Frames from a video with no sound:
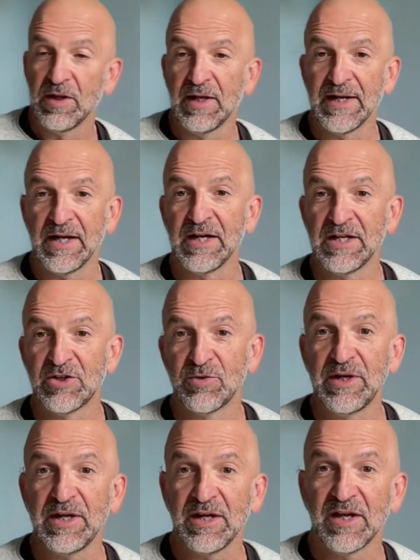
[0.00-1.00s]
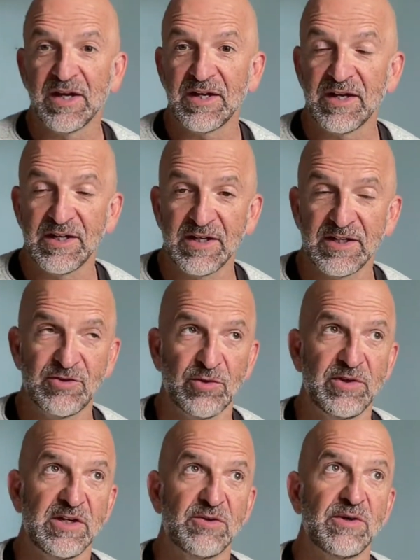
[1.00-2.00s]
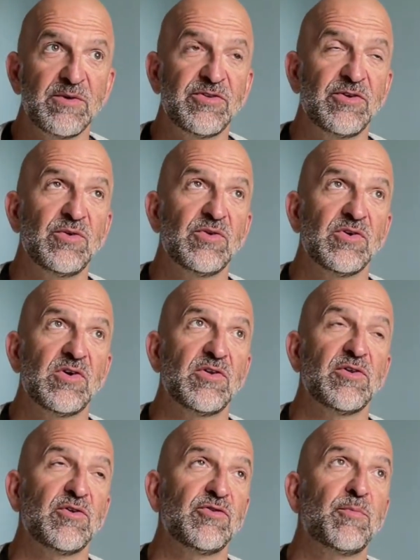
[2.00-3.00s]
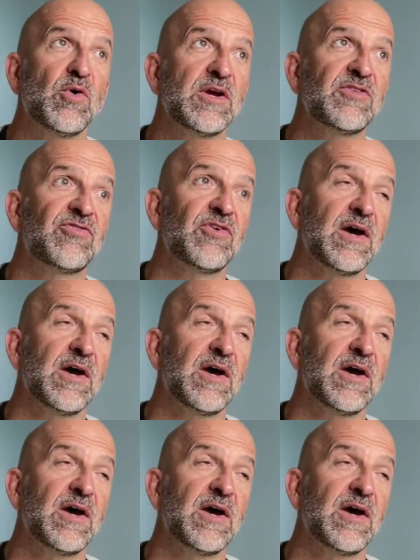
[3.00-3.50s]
I agree. I totally agree with you on all of those points.